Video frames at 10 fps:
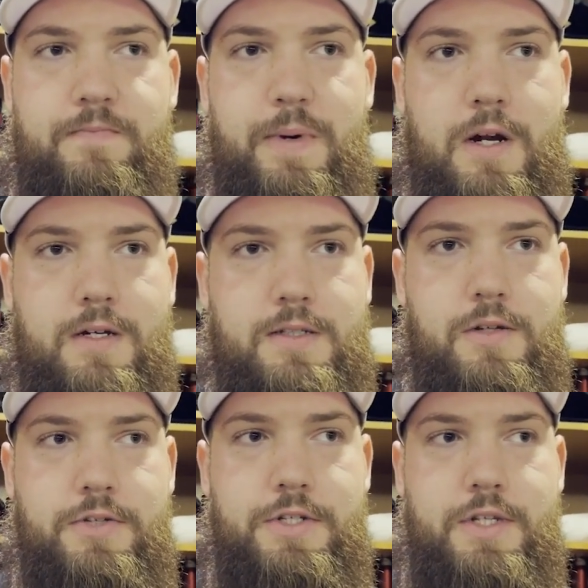But
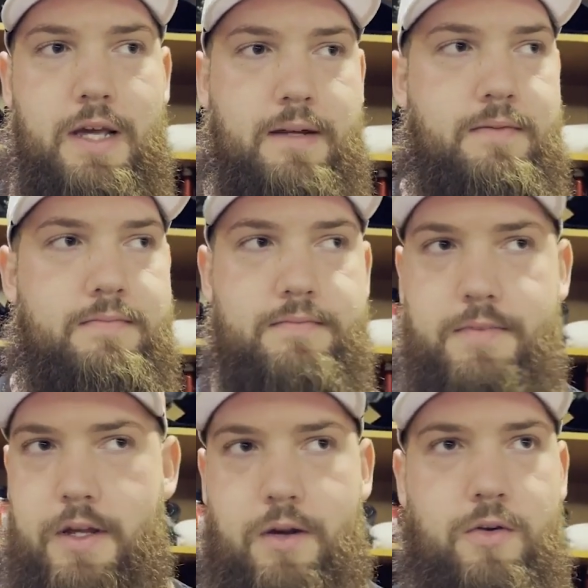also just, like,
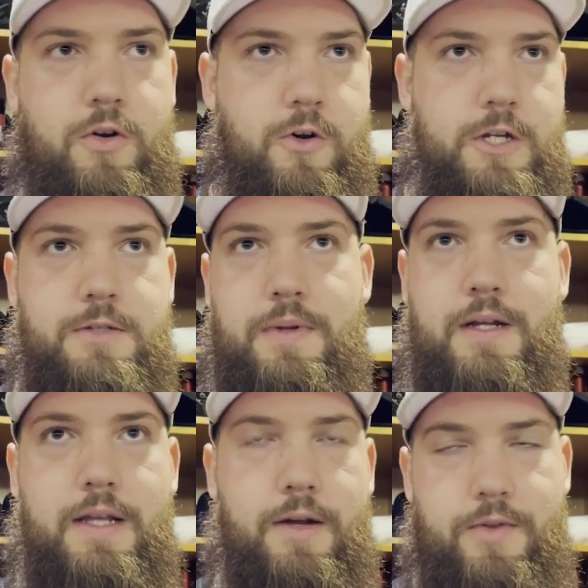you know, crisp and
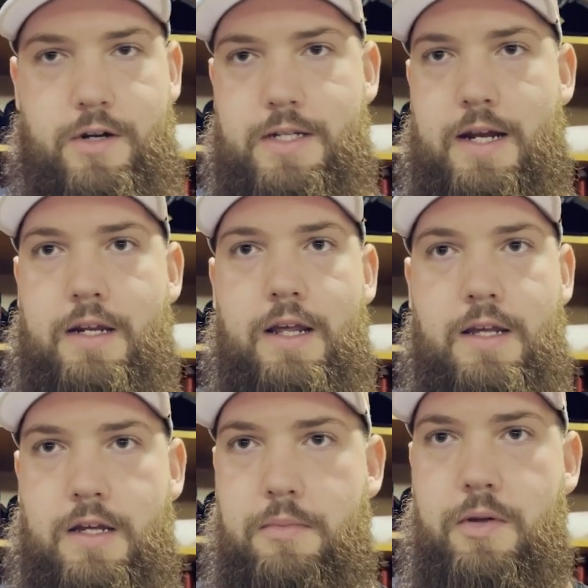clean with our
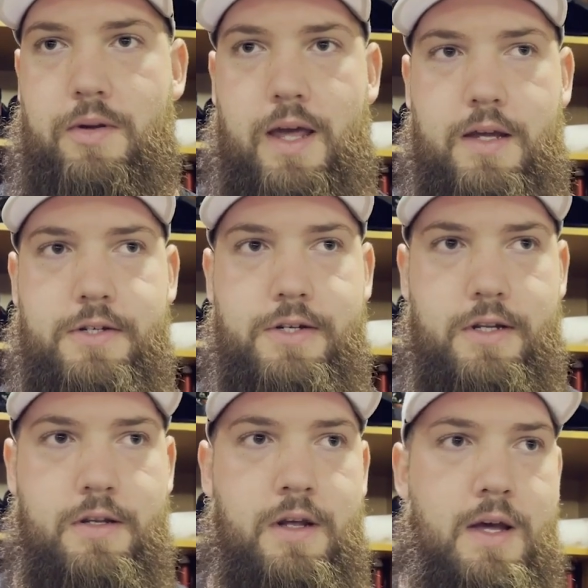technique and
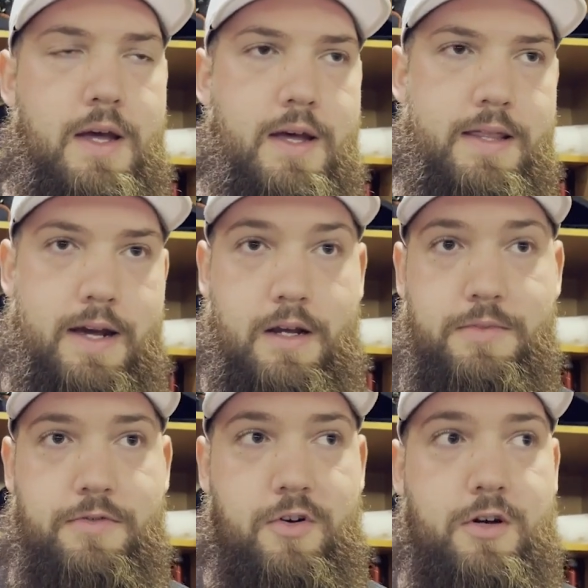communication. That
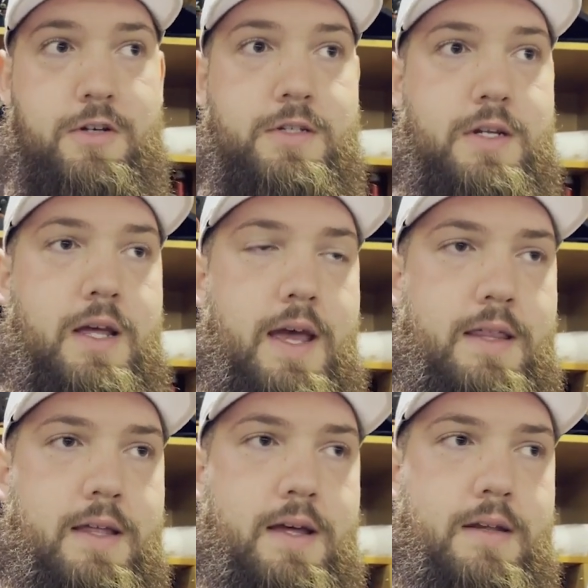comes first.
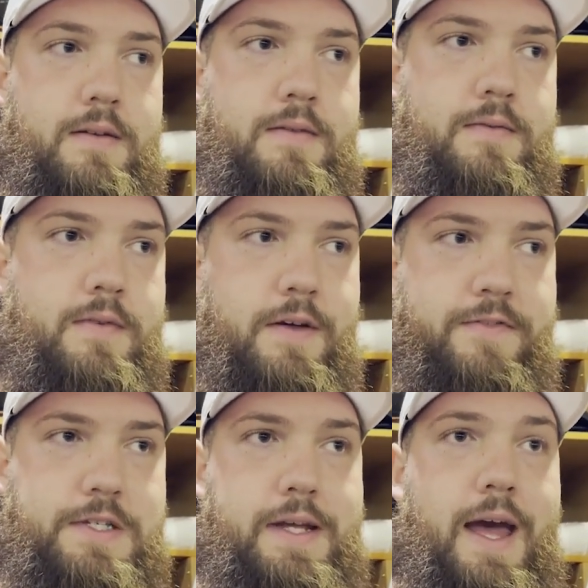And then the
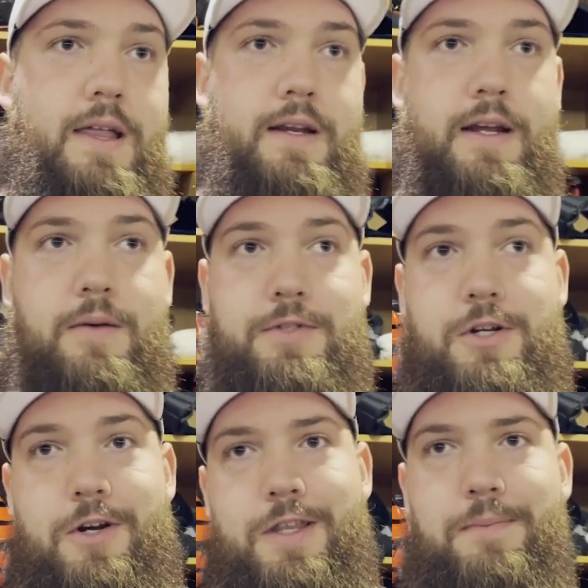physicality comes
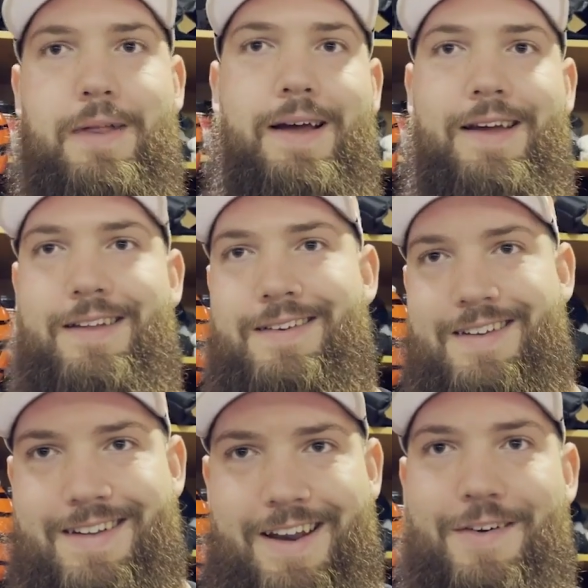during the play and,
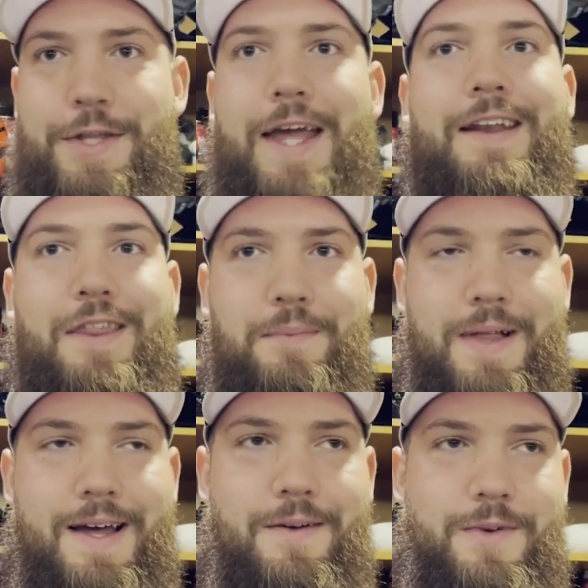you know, at the end of the
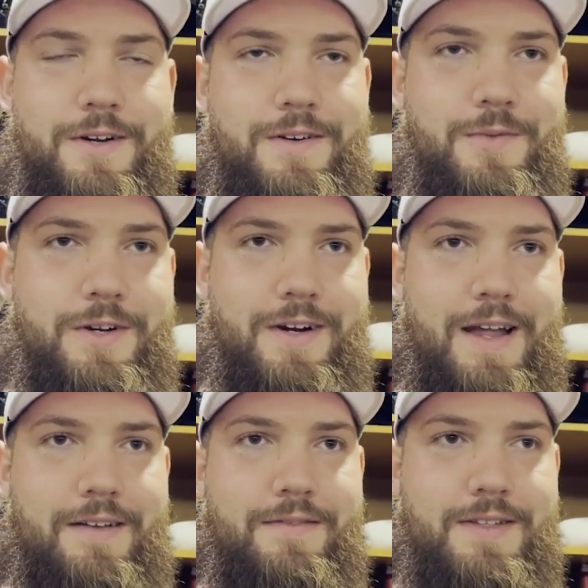play when you're
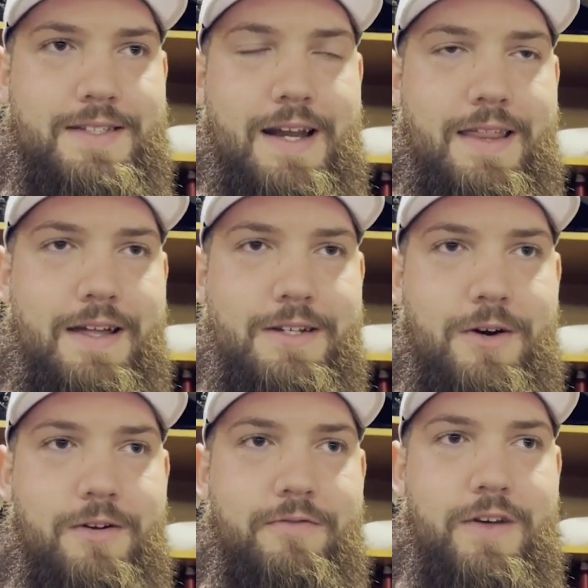kind of setting that
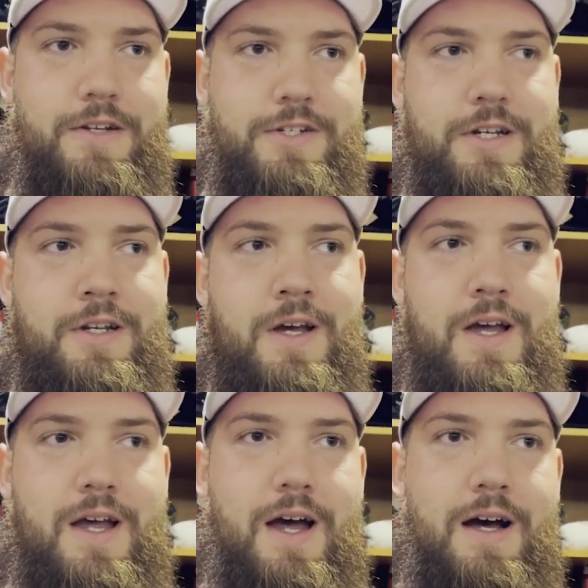tone and finishing.
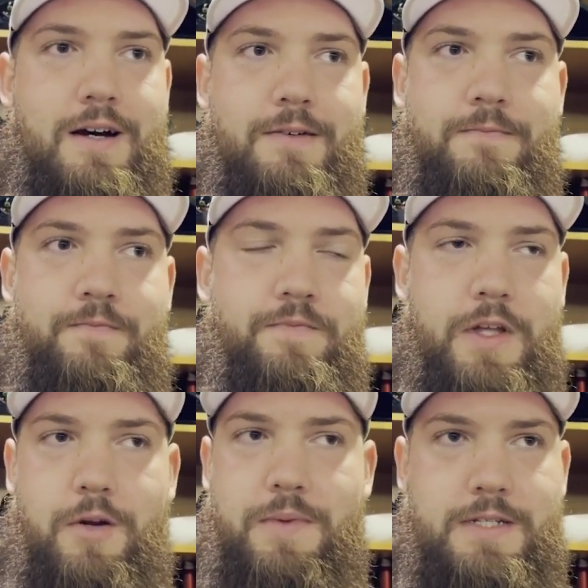
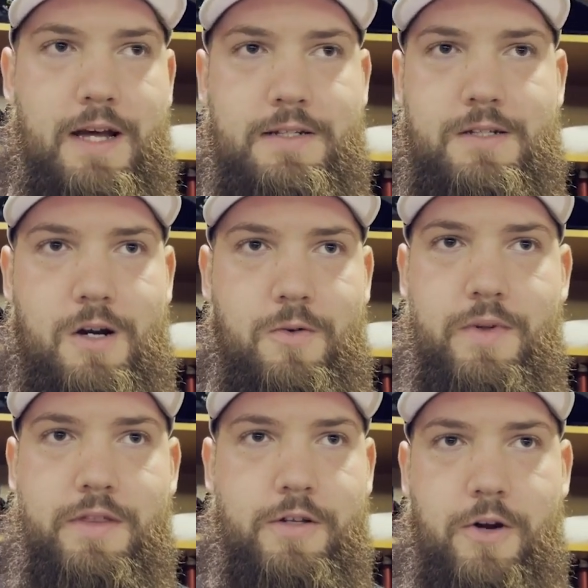You know, but it's got to start
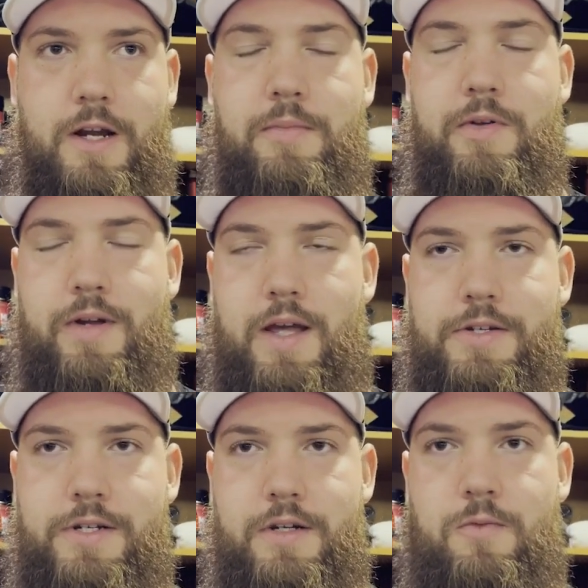with great
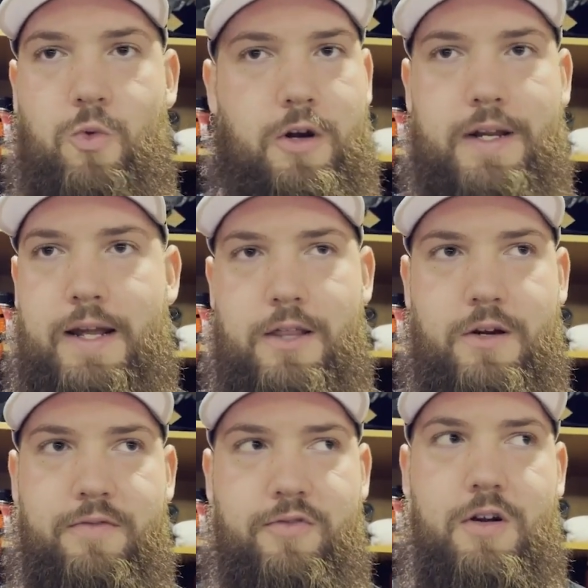communication, working
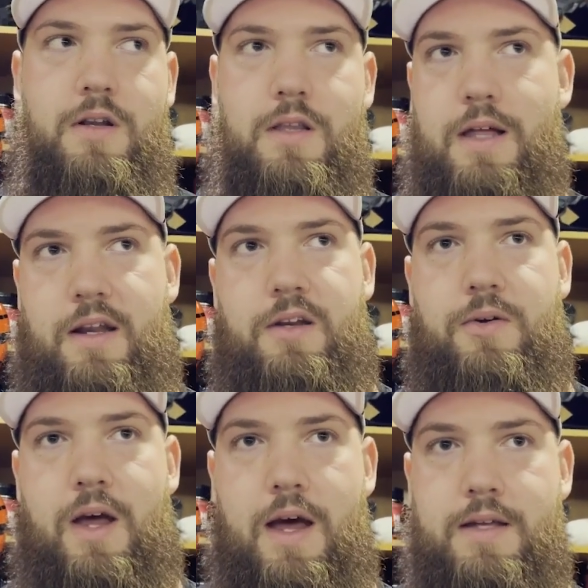together up front, a lot of
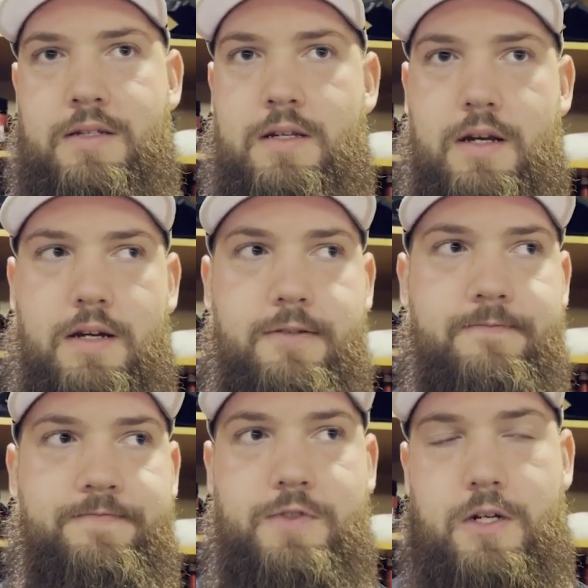new guys.
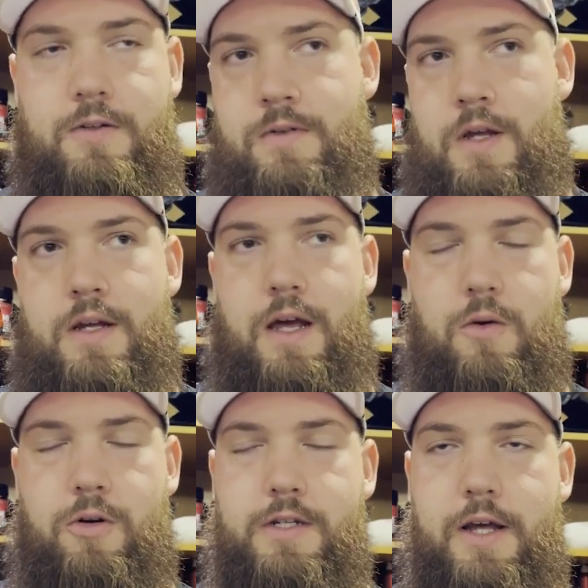So got
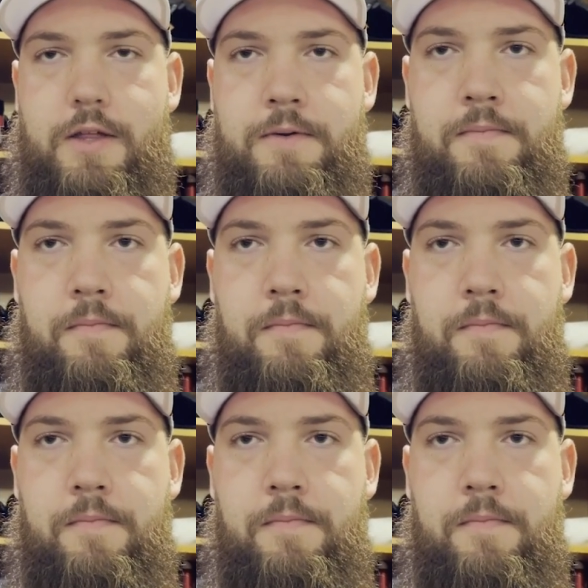to work together.